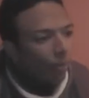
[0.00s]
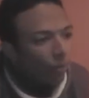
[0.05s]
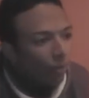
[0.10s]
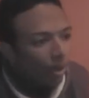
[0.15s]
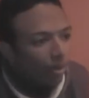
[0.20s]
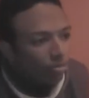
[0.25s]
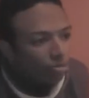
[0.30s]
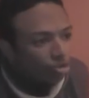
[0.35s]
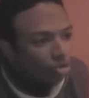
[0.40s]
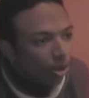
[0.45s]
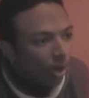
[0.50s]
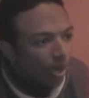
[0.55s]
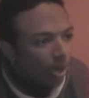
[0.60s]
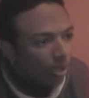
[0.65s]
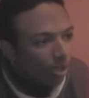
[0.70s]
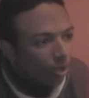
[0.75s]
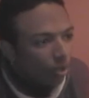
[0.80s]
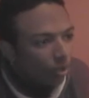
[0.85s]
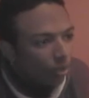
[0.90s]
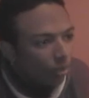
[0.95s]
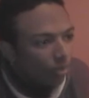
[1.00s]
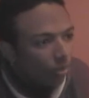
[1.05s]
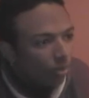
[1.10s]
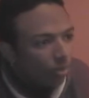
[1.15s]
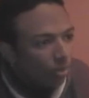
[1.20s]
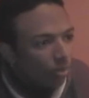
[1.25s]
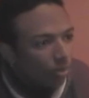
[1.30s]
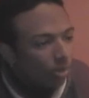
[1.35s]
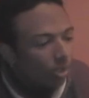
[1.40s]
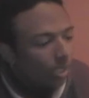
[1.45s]
what I'm trying to do
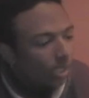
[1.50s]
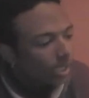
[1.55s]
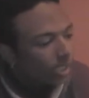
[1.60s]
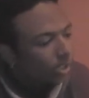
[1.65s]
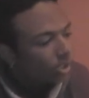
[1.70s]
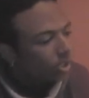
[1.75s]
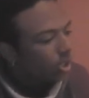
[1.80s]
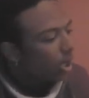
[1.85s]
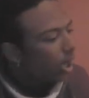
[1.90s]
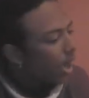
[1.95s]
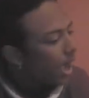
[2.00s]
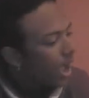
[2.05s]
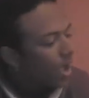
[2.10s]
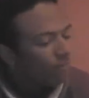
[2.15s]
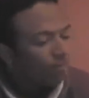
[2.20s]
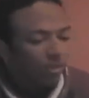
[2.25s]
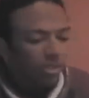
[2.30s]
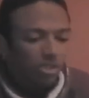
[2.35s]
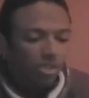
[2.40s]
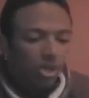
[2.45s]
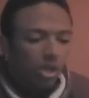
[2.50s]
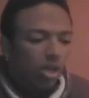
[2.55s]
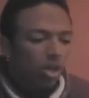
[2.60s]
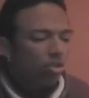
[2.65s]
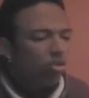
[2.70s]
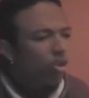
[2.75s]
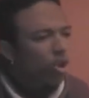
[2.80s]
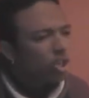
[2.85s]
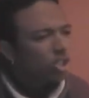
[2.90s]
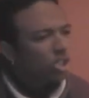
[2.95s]
is uh, have this uh,
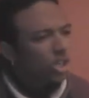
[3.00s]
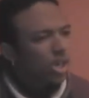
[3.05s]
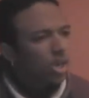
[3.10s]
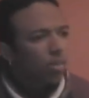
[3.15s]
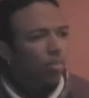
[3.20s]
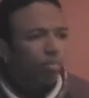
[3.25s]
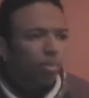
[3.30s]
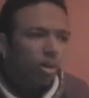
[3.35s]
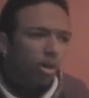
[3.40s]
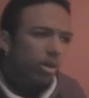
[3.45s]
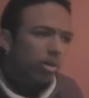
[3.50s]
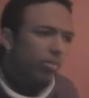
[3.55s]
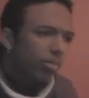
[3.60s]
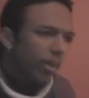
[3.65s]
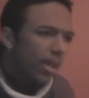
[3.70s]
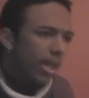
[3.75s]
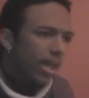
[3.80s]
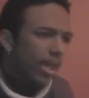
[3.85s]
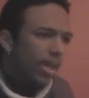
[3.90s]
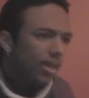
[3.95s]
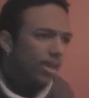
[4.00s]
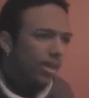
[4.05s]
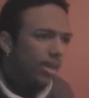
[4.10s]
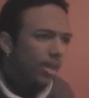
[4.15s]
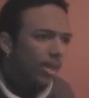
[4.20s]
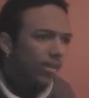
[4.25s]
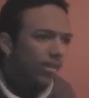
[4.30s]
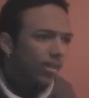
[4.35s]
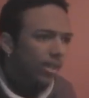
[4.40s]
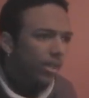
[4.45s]
grudge kind of punk band nice,
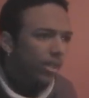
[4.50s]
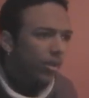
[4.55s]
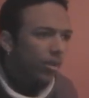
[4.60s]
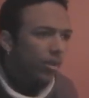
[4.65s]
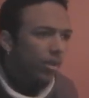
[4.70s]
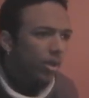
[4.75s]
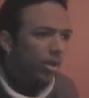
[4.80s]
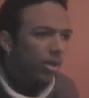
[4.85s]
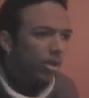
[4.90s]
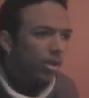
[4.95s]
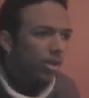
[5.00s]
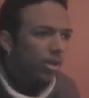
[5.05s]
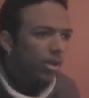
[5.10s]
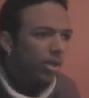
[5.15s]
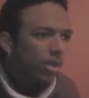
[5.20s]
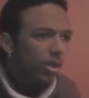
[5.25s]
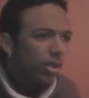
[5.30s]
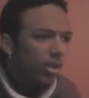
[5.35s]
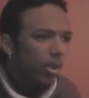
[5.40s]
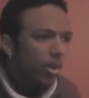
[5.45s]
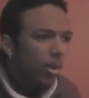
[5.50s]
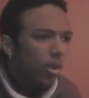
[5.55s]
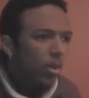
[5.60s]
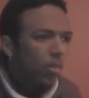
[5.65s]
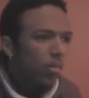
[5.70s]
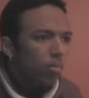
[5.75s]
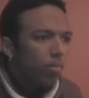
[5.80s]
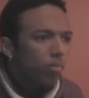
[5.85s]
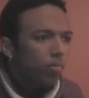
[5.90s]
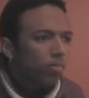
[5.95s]
kind of nice. thing going on. Kind of
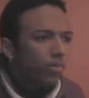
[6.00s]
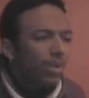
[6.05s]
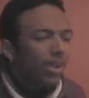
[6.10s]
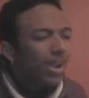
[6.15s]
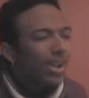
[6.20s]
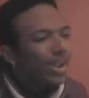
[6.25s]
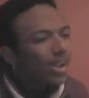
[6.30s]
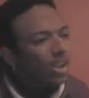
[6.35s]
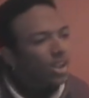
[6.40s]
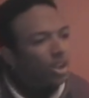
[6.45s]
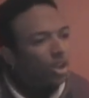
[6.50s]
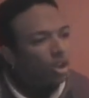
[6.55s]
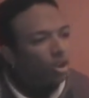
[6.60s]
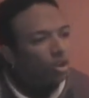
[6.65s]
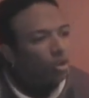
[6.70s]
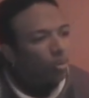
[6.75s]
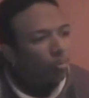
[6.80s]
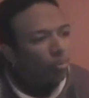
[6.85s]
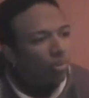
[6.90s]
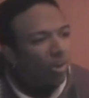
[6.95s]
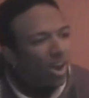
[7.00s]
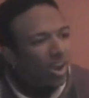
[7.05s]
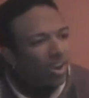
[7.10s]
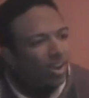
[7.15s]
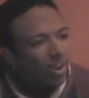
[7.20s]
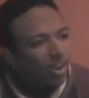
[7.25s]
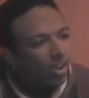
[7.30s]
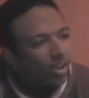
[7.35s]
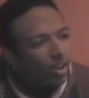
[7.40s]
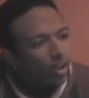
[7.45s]
Nirvana. Kind of like a little
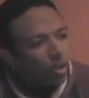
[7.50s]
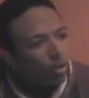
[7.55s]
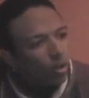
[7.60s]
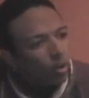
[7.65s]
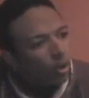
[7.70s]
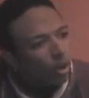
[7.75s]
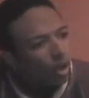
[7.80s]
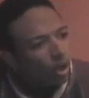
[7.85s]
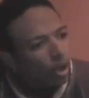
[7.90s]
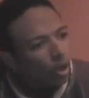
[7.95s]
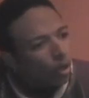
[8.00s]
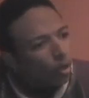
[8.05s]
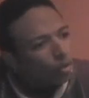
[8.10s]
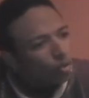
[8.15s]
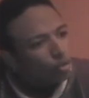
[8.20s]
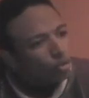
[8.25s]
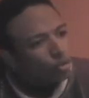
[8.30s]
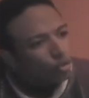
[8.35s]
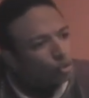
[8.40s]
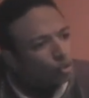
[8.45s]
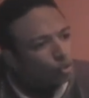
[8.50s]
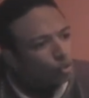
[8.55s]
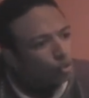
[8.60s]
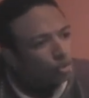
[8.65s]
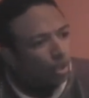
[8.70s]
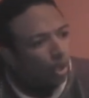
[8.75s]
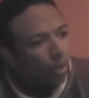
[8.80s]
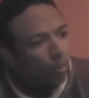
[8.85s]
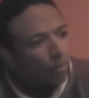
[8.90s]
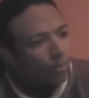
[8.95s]
Nirvana, little uh, old
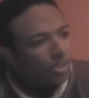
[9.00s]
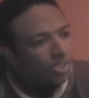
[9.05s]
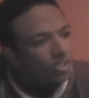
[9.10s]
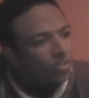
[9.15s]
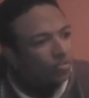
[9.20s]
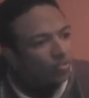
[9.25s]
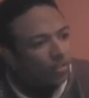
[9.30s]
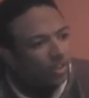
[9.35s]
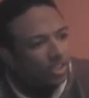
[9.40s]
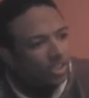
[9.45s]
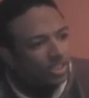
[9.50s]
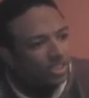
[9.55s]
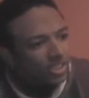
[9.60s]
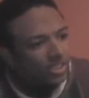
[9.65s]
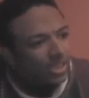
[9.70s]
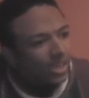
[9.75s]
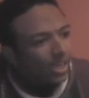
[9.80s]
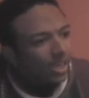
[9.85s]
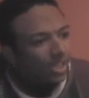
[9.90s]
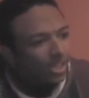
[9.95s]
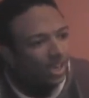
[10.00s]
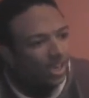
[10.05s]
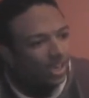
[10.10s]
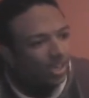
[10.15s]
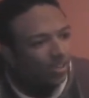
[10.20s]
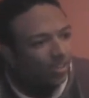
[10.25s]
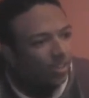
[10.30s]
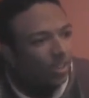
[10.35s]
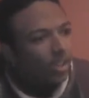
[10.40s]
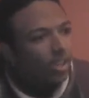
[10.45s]
school uh, Misfits kind of kind
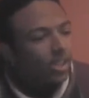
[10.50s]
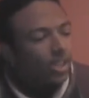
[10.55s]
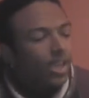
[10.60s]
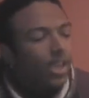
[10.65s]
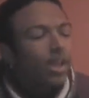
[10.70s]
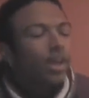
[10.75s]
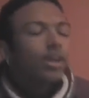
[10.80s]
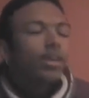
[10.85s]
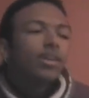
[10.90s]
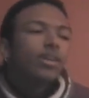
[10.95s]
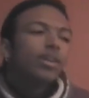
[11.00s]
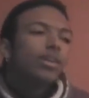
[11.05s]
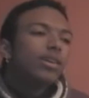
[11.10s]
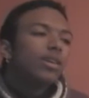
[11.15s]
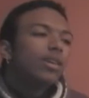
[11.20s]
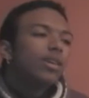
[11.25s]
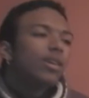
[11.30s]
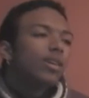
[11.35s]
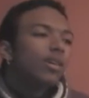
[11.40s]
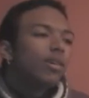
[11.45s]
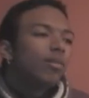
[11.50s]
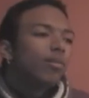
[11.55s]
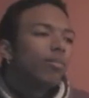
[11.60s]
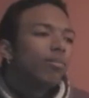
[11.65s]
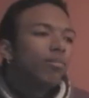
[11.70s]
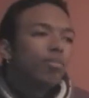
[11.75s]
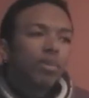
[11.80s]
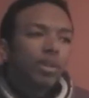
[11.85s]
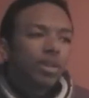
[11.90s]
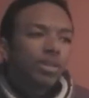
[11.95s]
really, of thing. Really, really, yeah. wow, wow.
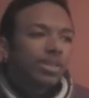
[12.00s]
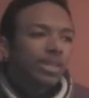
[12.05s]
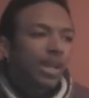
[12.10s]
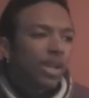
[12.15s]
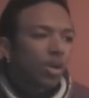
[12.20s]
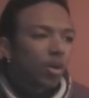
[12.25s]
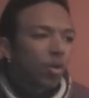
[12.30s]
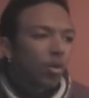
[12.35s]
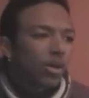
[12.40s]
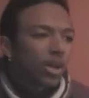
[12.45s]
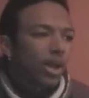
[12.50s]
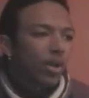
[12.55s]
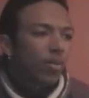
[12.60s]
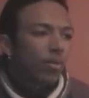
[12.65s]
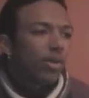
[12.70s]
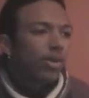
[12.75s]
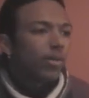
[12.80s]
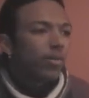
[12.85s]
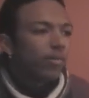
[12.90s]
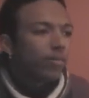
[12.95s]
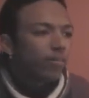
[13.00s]
But it's not going that way.